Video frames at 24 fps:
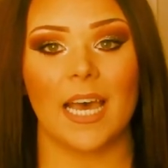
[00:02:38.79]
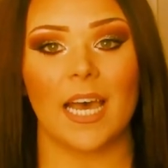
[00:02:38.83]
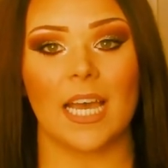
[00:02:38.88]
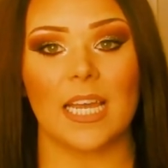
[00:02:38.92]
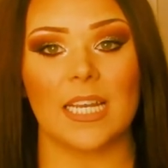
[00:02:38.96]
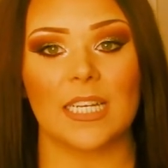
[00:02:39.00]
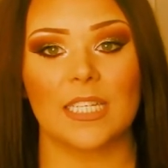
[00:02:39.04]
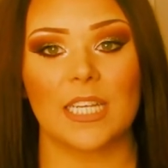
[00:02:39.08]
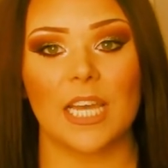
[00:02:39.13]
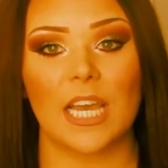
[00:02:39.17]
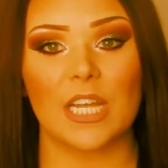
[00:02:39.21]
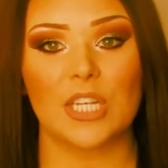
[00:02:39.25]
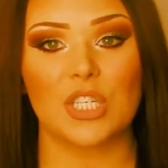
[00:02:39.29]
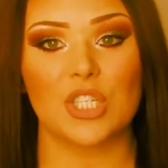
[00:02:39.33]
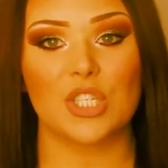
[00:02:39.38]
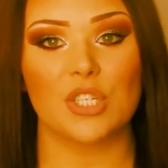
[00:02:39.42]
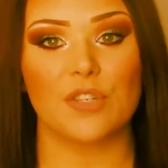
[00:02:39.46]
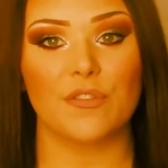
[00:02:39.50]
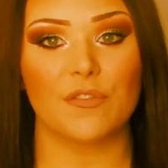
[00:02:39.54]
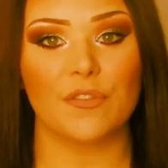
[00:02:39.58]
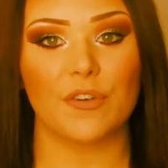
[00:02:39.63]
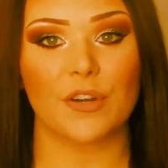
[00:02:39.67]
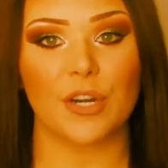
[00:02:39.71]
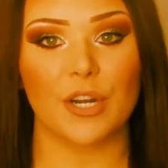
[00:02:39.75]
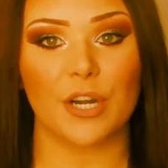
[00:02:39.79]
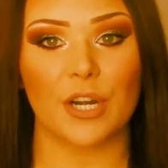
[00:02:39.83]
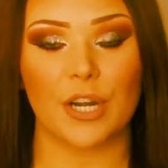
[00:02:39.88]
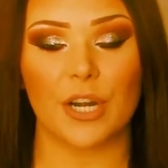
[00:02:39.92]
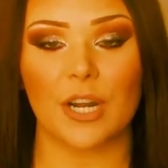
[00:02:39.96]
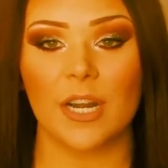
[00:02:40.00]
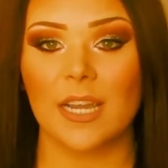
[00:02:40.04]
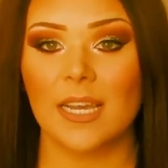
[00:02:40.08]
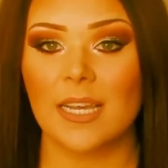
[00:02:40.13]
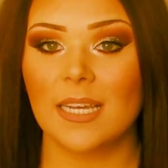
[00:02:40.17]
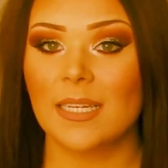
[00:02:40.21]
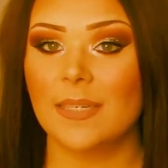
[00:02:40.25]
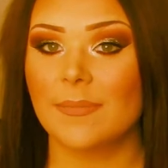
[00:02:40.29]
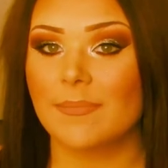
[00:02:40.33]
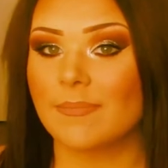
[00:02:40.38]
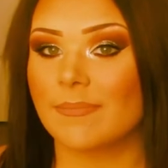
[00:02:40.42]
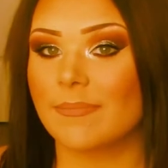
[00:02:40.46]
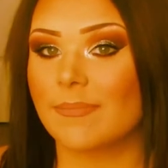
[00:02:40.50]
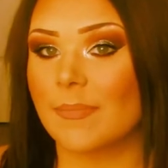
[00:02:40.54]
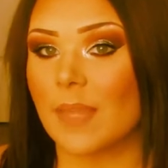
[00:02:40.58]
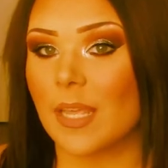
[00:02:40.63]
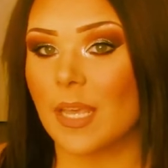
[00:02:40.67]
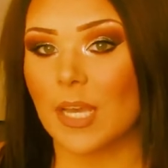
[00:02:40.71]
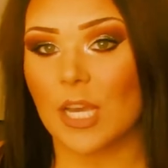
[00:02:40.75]
untouched for
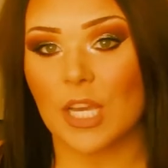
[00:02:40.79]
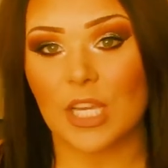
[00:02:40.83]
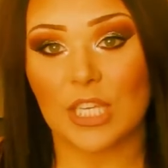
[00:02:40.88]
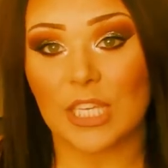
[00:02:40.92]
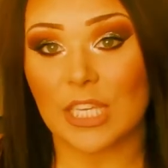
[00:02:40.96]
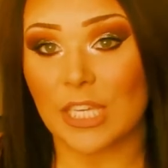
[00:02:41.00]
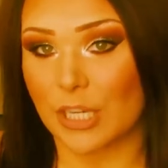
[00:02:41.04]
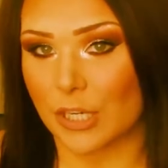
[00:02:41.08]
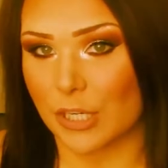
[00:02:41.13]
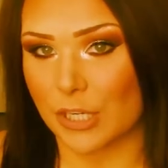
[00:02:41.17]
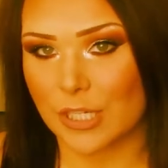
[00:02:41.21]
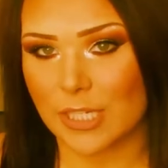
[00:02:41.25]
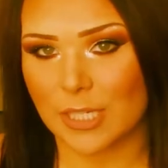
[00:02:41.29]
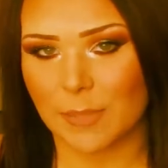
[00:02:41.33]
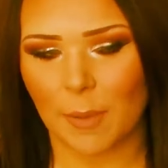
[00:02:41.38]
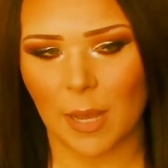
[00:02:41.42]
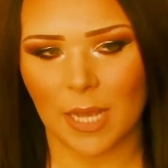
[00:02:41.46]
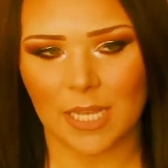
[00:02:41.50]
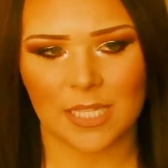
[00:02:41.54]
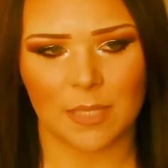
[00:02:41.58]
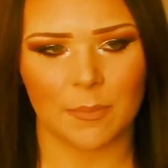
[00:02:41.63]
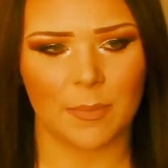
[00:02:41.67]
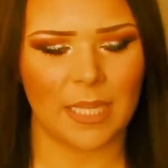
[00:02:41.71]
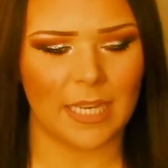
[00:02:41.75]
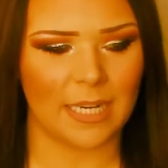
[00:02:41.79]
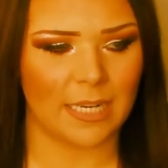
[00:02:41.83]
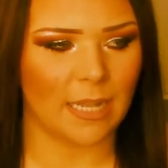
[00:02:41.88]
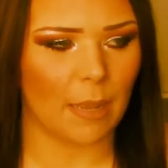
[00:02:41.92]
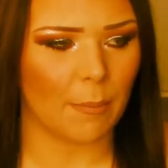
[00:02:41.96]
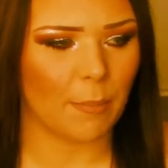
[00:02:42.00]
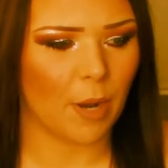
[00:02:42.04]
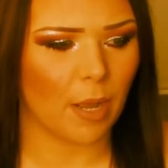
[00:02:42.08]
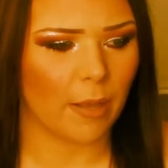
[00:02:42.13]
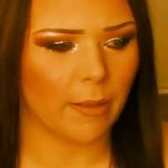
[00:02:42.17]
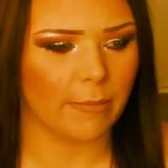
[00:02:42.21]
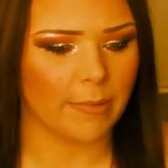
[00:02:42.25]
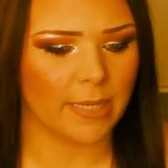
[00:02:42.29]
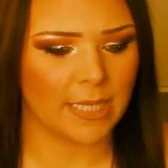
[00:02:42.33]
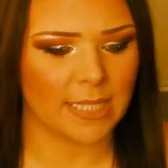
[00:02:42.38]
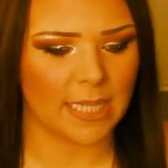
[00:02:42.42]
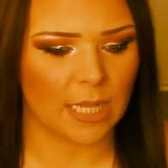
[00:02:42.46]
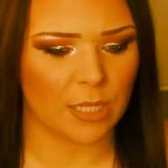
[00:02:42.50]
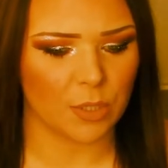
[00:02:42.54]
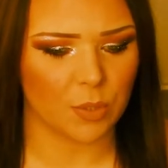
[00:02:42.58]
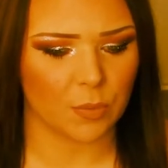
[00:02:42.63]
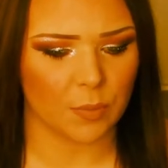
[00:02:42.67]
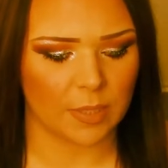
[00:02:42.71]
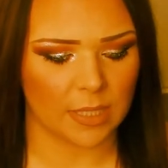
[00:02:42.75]
years, possibly, and that probably
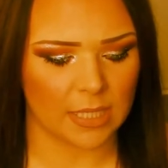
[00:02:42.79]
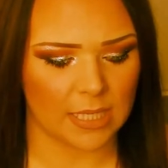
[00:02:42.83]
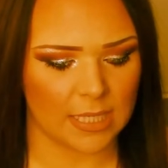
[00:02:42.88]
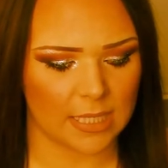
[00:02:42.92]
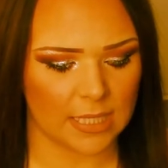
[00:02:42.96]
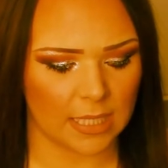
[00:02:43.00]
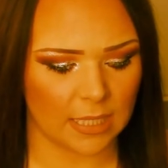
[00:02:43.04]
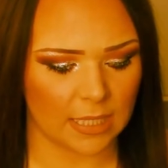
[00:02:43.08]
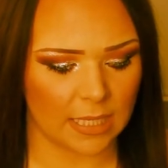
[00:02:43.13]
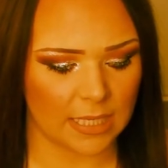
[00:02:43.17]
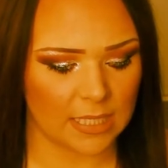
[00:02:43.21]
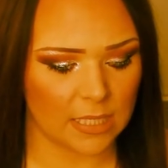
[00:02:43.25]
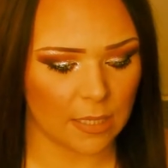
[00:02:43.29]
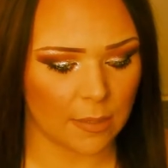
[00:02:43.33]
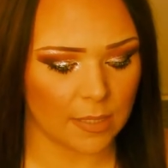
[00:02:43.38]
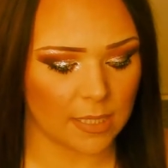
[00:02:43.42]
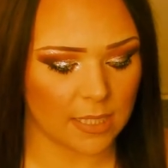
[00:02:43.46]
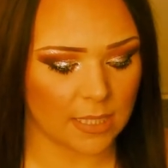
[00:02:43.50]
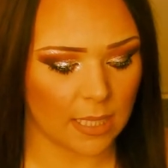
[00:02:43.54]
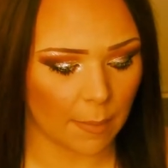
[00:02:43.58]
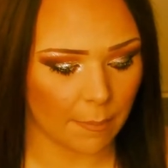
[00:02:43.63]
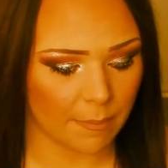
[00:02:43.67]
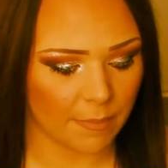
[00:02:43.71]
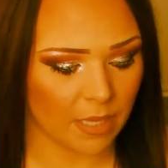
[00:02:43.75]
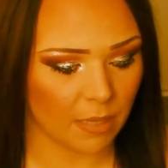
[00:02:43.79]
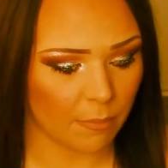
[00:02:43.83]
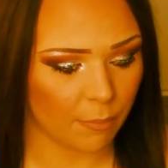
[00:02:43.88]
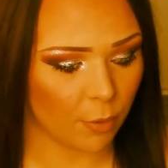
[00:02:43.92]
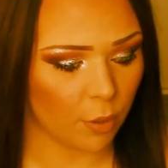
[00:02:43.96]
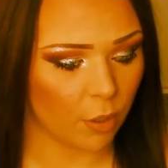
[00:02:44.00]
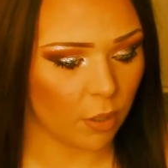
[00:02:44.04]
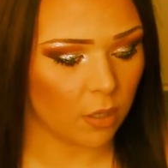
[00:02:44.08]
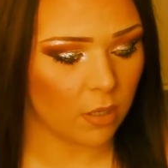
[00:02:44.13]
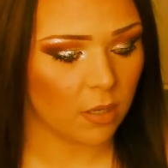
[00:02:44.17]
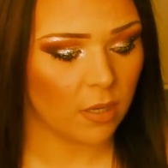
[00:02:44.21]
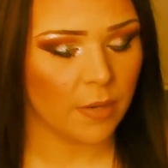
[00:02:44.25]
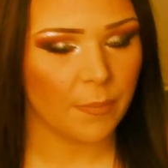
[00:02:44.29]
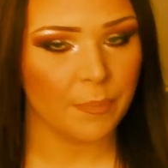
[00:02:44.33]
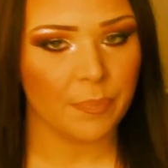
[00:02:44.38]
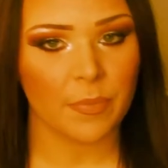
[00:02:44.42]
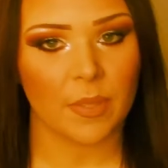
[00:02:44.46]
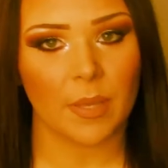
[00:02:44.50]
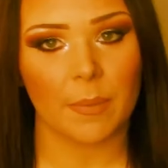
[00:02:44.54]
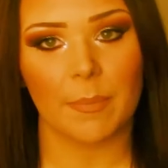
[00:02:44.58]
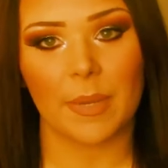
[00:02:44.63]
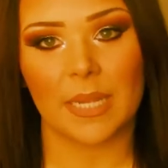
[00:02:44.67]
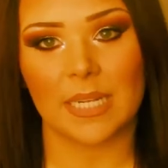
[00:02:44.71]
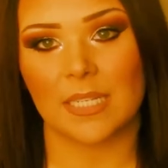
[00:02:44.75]
sounds really silly to some people,
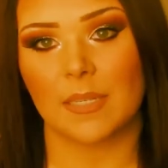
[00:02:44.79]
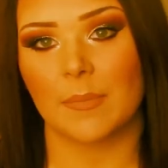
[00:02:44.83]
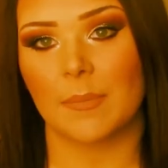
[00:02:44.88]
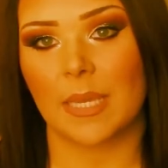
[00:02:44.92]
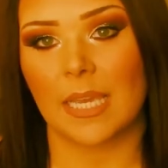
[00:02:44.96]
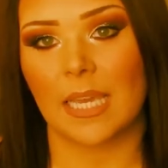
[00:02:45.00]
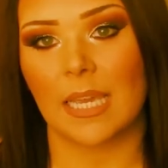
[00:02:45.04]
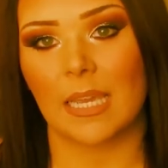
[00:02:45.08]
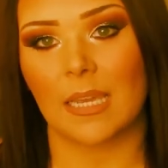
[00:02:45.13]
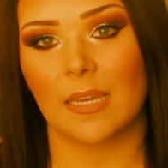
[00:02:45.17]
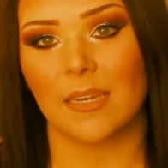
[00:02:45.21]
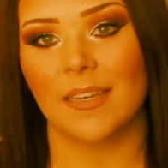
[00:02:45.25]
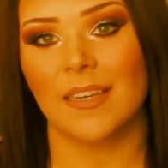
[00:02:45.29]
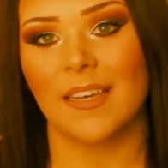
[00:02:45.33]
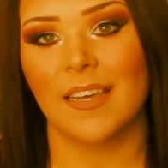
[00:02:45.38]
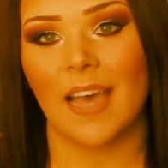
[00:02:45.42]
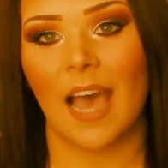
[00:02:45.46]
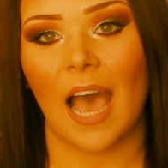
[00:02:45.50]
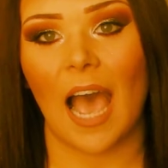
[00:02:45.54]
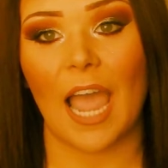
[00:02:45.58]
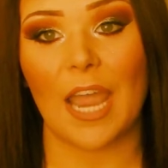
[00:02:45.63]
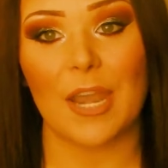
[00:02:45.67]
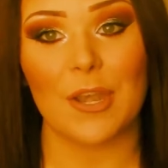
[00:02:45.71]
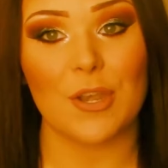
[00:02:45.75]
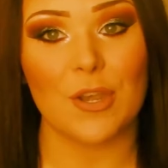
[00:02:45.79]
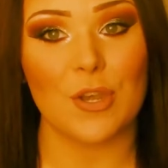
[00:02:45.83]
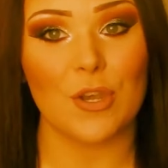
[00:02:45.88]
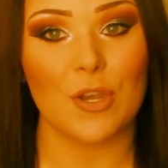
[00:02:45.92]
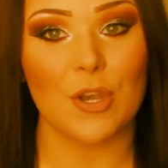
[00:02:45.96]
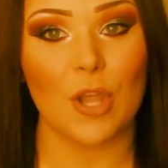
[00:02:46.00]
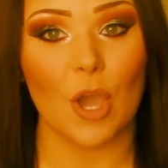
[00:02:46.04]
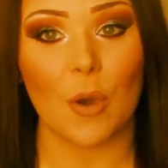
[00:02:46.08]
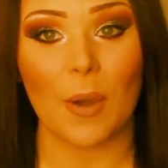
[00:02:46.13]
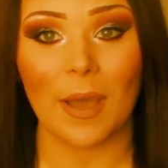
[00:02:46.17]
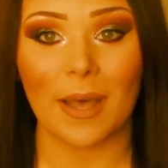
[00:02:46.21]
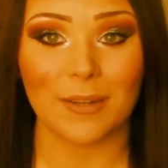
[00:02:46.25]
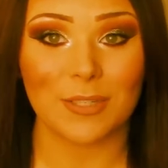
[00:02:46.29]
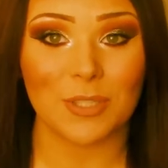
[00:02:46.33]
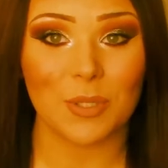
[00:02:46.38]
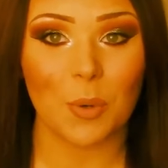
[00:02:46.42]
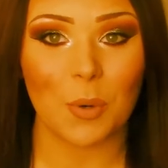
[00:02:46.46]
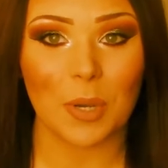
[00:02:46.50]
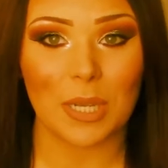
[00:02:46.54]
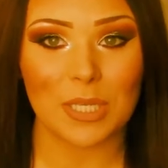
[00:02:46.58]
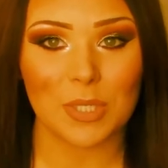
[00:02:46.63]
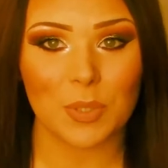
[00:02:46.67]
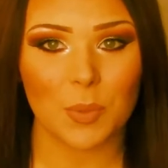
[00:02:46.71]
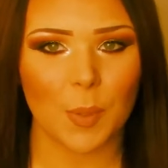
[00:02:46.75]
but to me, I know how
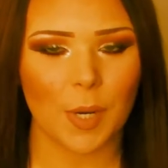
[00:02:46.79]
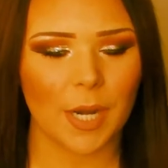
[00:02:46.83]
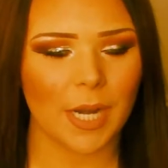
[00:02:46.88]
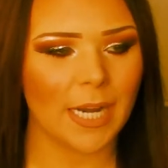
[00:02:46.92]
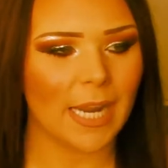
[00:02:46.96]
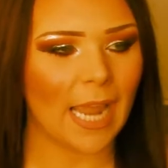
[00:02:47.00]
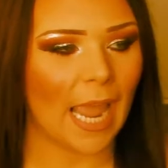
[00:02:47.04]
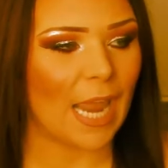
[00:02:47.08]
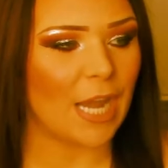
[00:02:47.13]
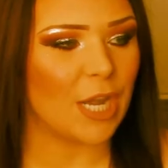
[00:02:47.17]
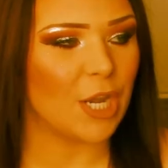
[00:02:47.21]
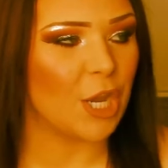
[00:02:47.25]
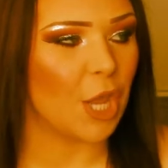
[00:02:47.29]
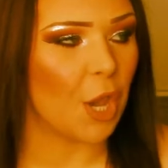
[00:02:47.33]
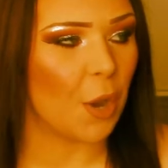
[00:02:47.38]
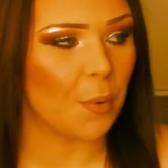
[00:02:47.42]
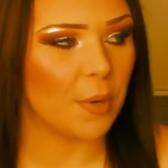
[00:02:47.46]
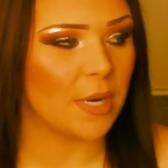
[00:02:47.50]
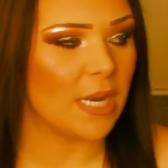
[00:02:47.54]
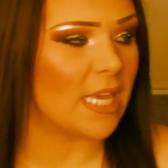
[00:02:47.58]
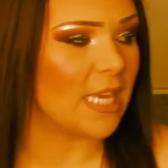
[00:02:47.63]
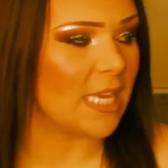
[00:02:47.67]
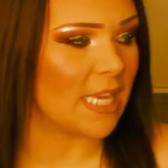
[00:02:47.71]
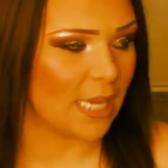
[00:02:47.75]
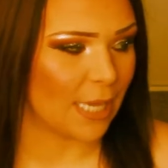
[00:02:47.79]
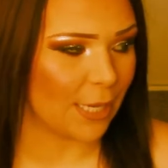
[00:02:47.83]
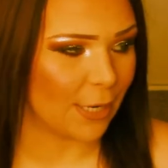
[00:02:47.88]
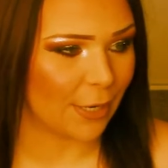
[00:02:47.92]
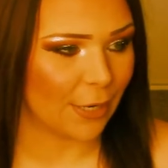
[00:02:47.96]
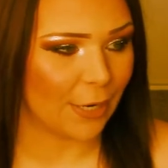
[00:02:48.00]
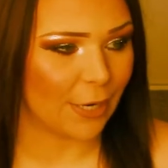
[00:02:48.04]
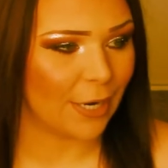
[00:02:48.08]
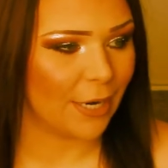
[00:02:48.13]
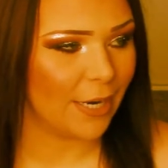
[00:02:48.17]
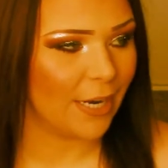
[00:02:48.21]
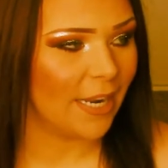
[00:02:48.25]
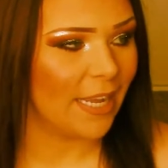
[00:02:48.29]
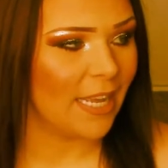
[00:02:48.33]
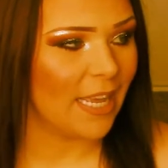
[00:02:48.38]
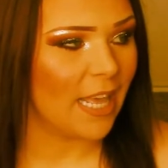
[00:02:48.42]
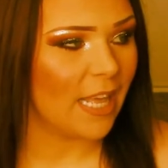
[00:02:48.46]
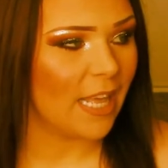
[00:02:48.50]
toys work. I know in a year